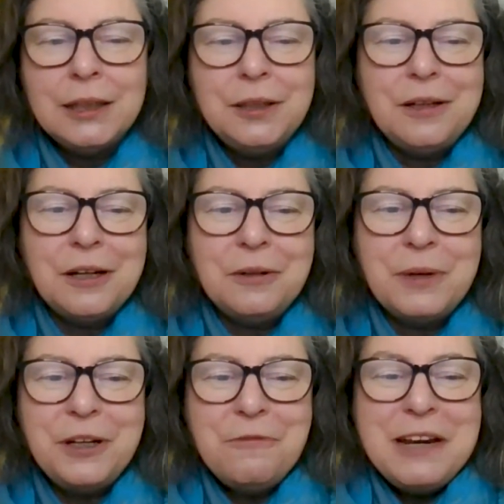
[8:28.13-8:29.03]

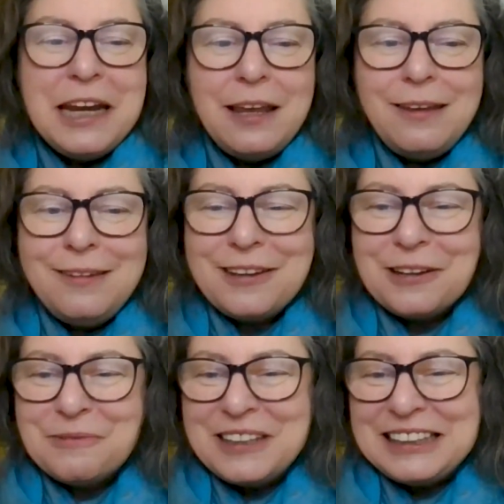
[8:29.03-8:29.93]
when you're in it, you
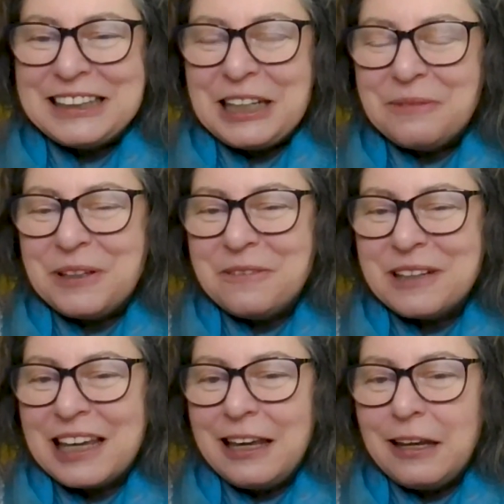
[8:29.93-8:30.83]
can't really see it when you're a
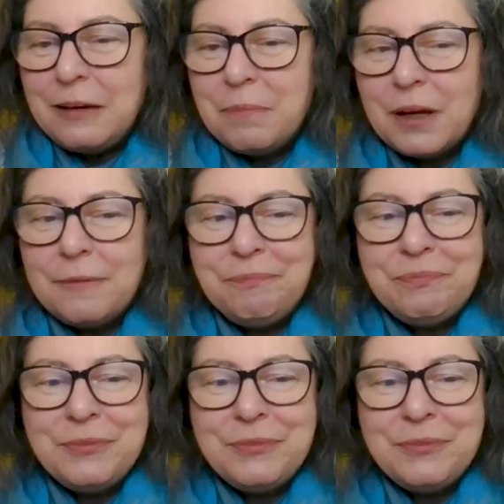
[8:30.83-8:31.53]
kid, but